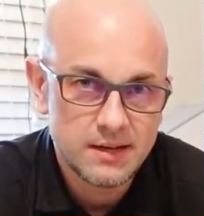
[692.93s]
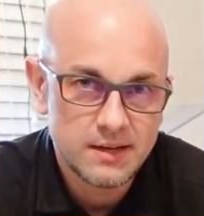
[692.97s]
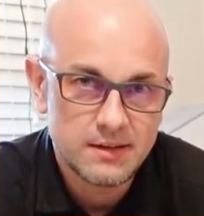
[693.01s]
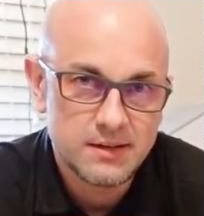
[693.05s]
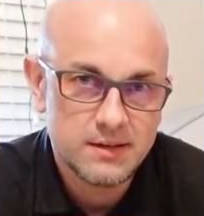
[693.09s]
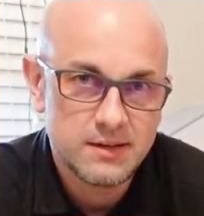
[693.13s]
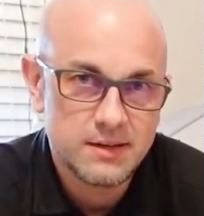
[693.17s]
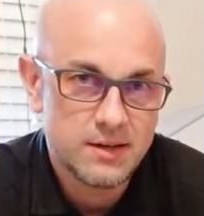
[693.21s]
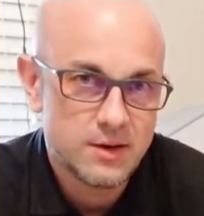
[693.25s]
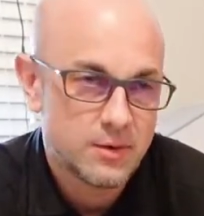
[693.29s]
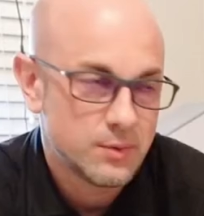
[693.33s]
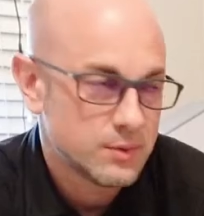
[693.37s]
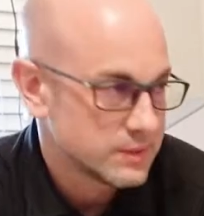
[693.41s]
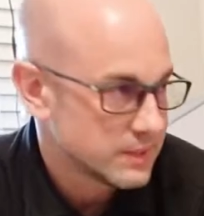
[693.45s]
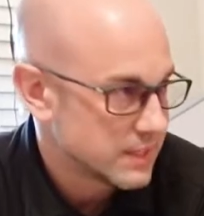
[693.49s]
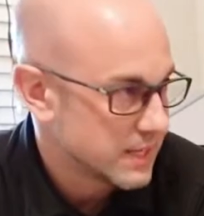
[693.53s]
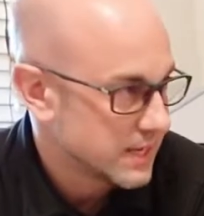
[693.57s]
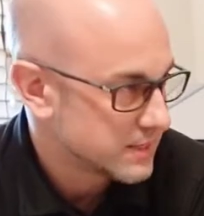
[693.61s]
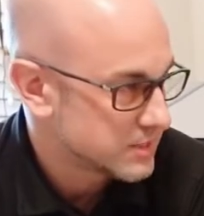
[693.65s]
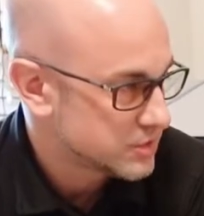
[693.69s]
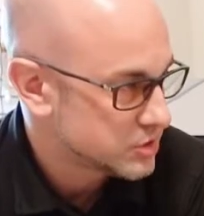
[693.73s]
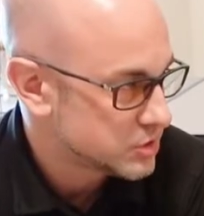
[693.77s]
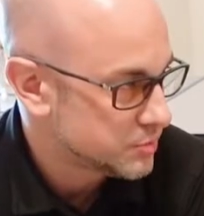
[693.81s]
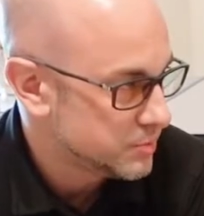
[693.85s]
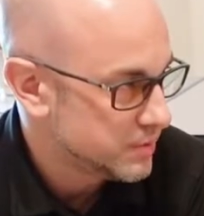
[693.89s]
you know, a
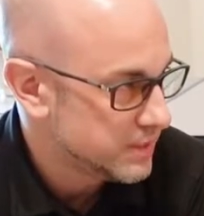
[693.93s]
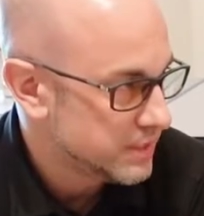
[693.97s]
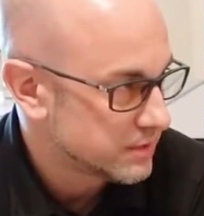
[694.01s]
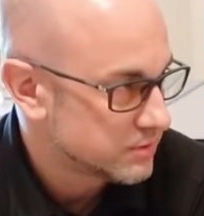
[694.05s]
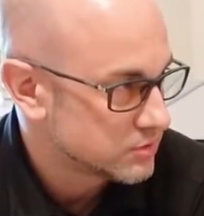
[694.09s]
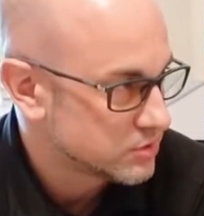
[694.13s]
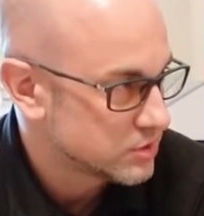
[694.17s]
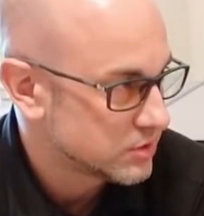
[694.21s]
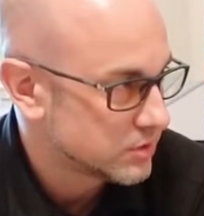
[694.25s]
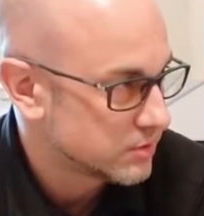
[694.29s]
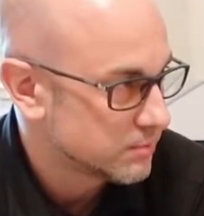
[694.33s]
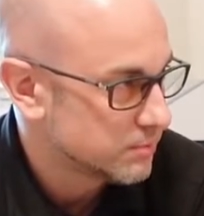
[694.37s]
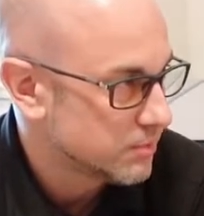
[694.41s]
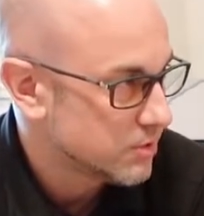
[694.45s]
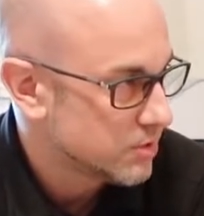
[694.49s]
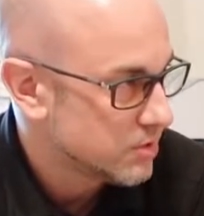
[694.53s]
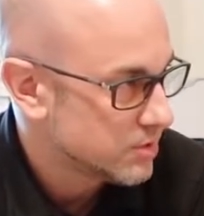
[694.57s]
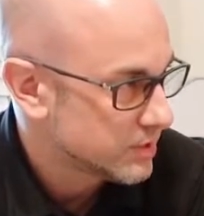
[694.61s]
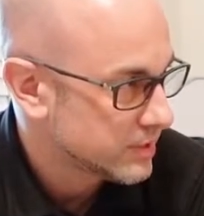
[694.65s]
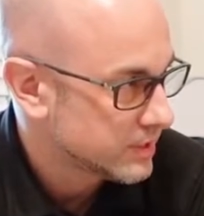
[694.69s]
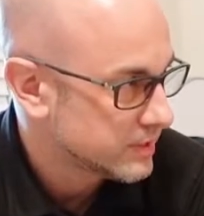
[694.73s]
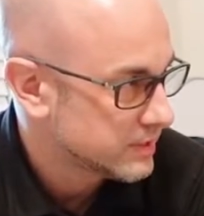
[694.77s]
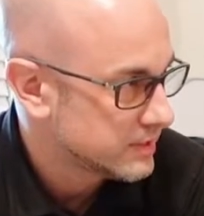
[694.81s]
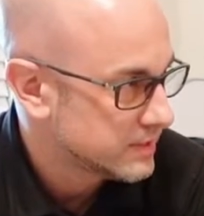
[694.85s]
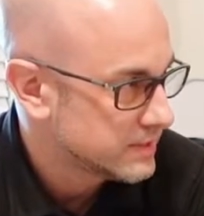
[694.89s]
lot of speakers on the
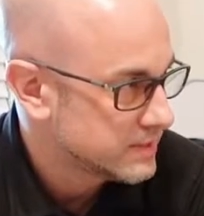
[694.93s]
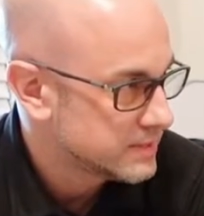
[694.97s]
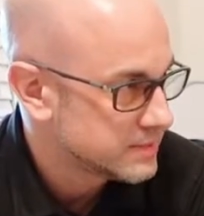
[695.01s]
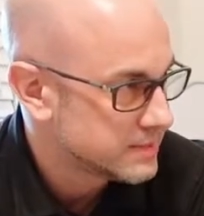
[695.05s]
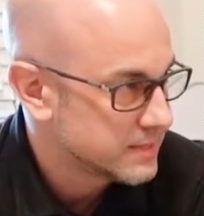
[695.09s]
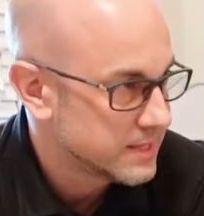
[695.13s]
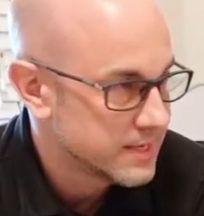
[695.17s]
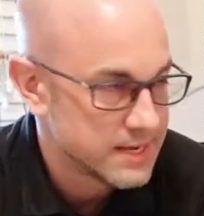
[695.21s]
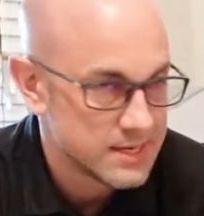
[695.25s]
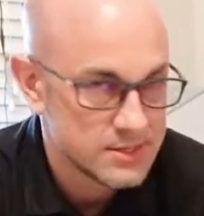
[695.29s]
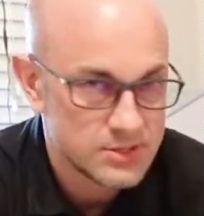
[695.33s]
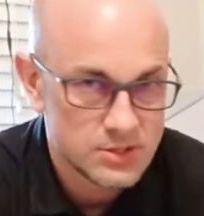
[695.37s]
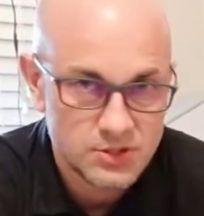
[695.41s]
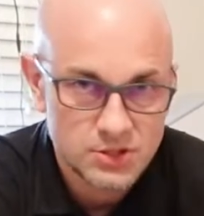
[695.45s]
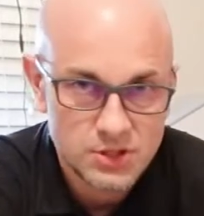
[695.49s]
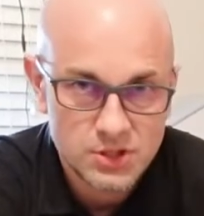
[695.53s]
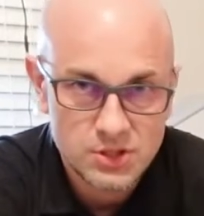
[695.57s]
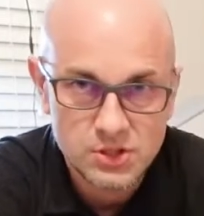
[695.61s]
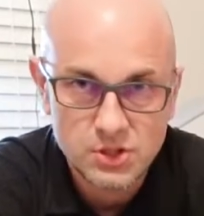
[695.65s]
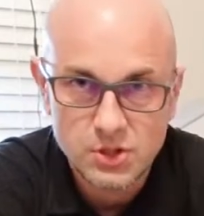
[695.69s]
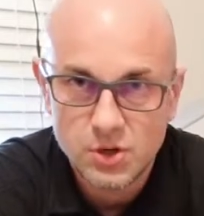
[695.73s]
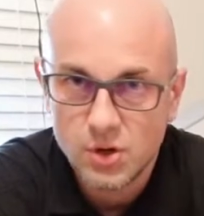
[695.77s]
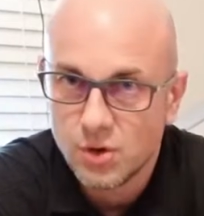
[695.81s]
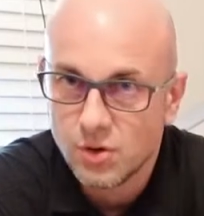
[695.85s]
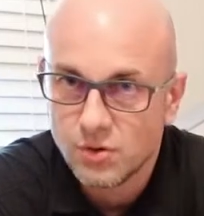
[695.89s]
market these days are
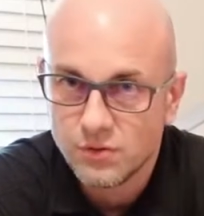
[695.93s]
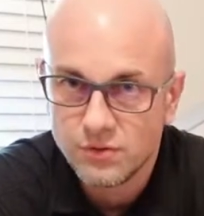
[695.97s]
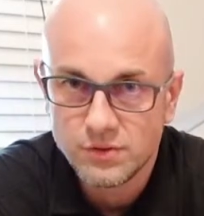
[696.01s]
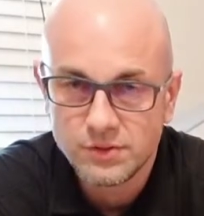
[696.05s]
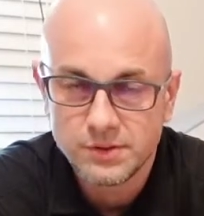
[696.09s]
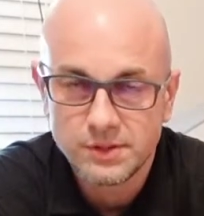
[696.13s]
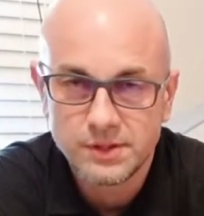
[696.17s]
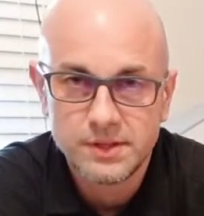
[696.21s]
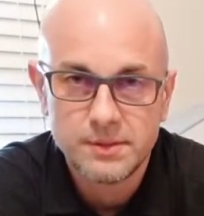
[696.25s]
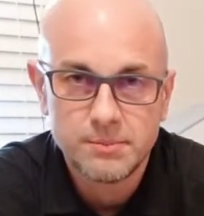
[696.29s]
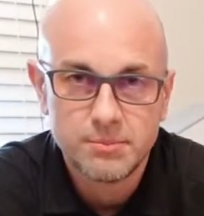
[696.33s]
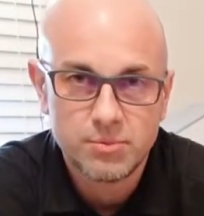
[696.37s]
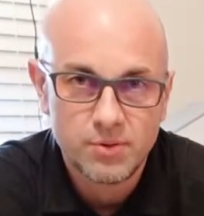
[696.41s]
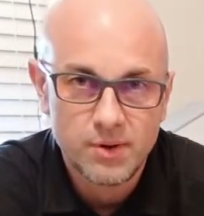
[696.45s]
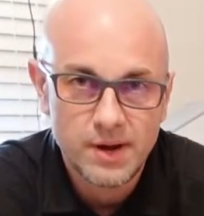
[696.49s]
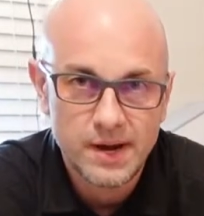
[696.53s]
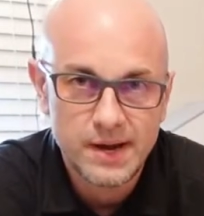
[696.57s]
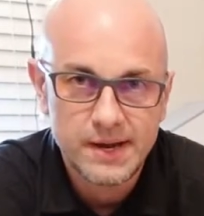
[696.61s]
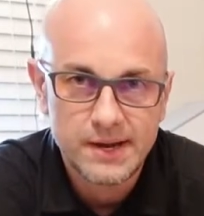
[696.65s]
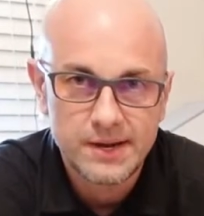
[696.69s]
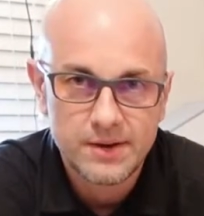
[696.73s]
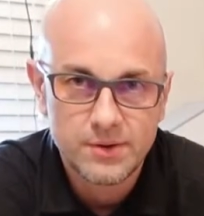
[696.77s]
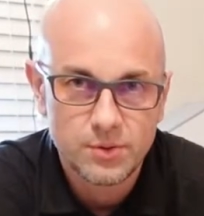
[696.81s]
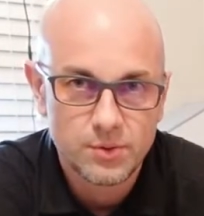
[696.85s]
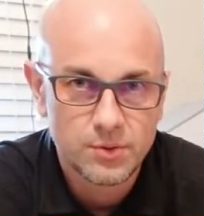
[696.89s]
just overly
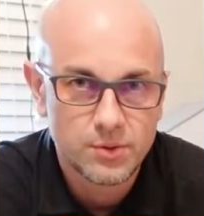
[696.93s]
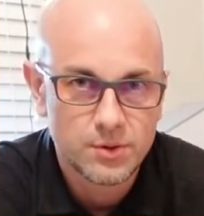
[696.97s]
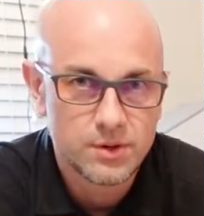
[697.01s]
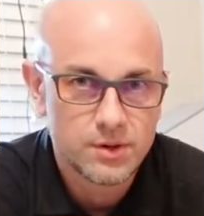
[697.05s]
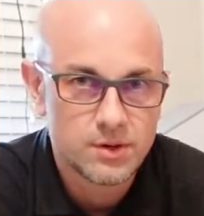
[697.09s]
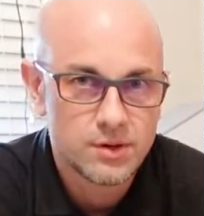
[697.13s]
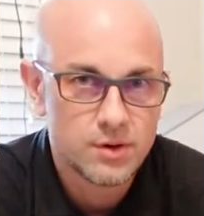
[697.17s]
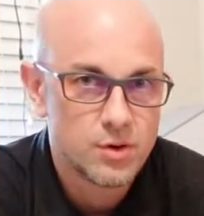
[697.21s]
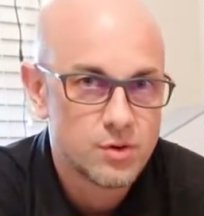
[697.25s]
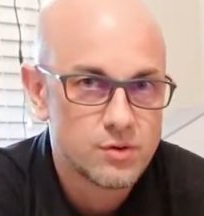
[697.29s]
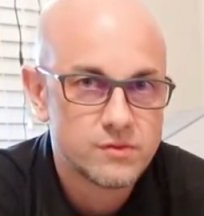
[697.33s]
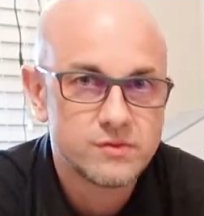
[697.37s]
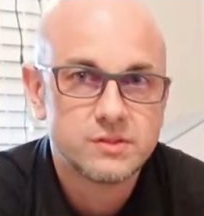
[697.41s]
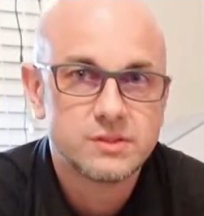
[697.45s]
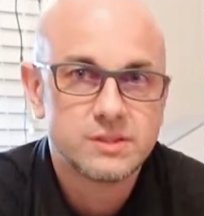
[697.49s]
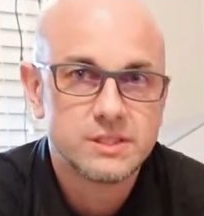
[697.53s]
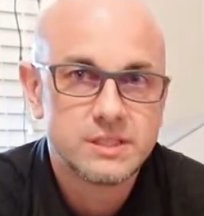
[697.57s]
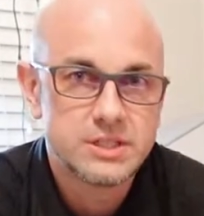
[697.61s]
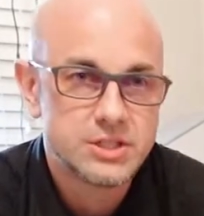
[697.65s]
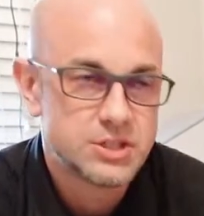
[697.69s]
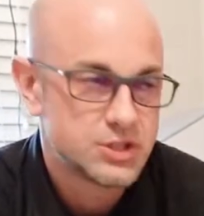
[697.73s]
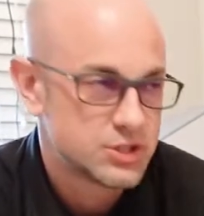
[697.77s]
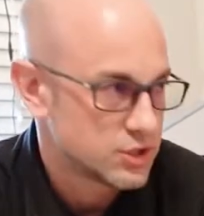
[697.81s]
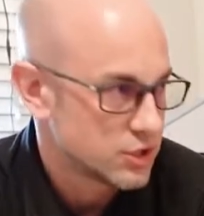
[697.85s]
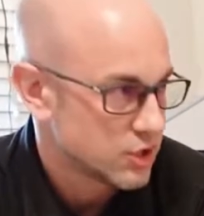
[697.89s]
bright or
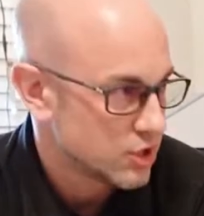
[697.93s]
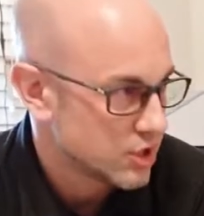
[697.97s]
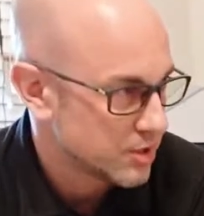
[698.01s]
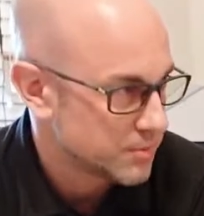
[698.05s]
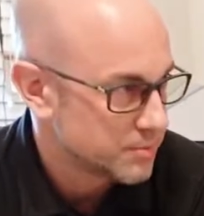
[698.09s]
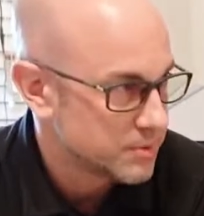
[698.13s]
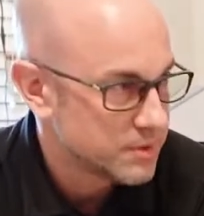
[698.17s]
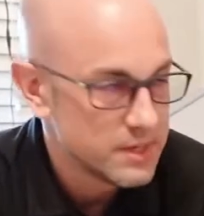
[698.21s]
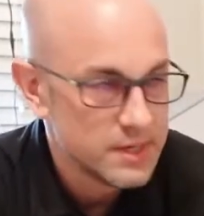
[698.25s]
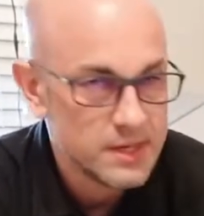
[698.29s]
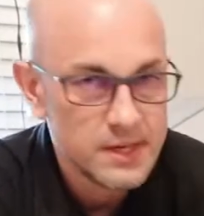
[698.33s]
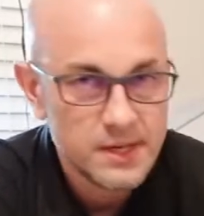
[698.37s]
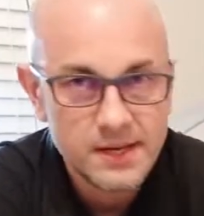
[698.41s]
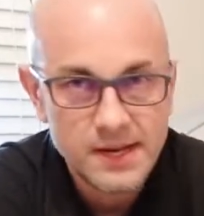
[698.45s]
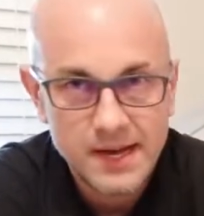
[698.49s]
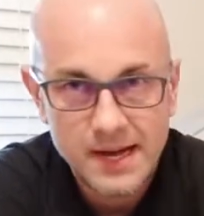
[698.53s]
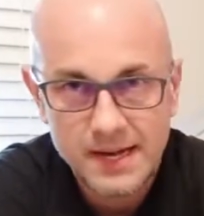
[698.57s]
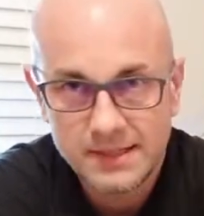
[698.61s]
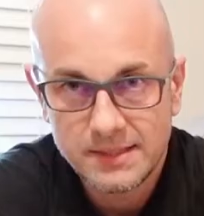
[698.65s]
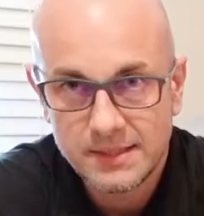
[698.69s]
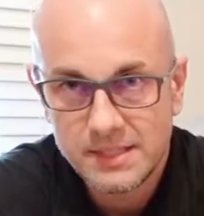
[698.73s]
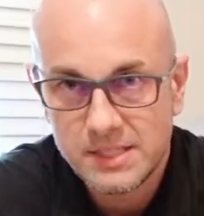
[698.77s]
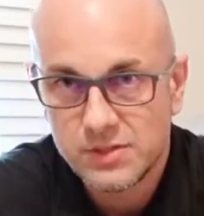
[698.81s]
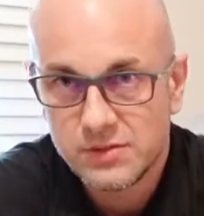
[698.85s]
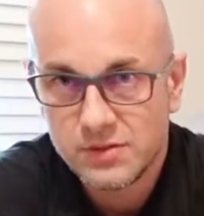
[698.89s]
overly sharp, at
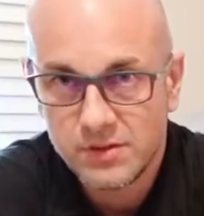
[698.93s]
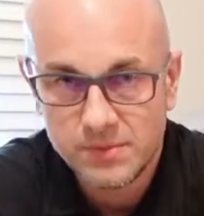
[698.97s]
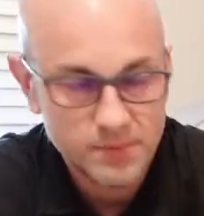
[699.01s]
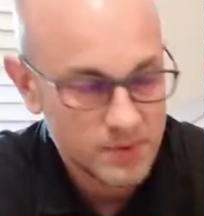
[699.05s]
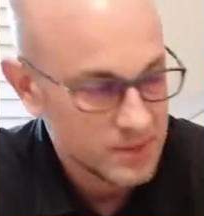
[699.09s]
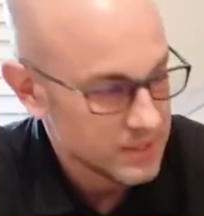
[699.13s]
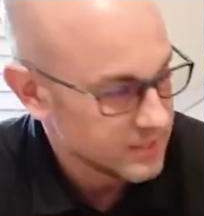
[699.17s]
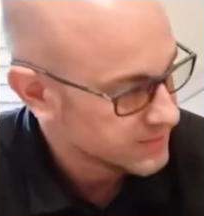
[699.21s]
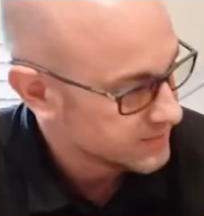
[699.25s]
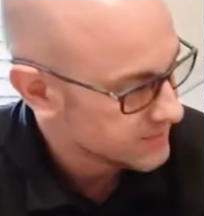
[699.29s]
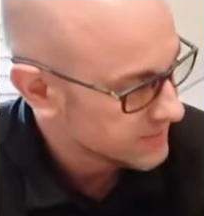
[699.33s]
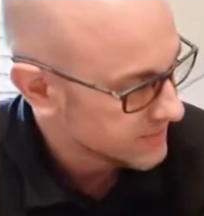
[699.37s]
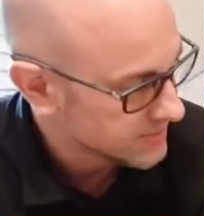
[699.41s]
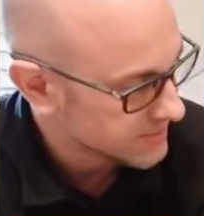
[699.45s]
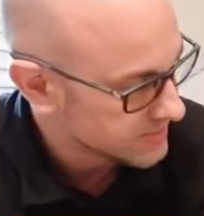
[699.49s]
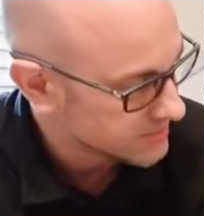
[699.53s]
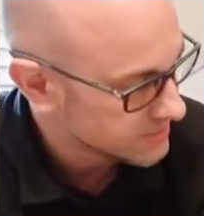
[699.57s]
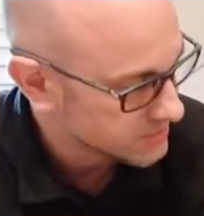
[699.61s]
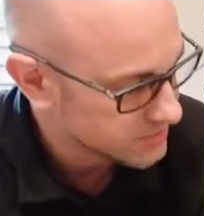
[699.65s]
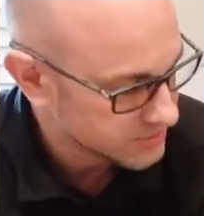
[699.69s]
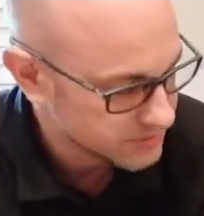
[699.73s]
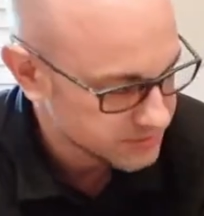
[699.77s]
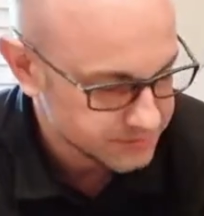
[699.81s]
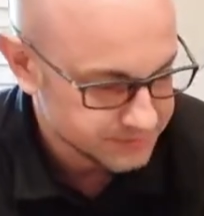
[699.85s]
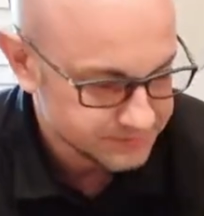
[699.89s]
least for my
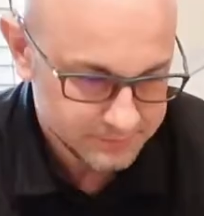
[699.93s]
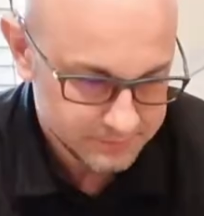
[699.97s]
taste.